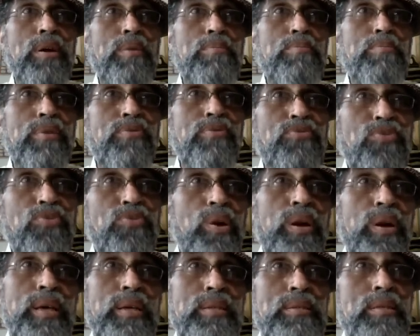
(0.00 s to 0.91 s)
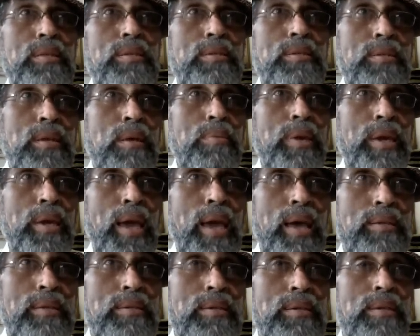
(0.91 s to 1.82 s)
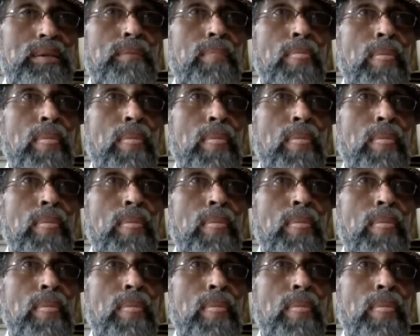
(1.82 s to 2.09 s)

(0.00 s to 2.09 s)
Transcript: before it hits the stomach acid.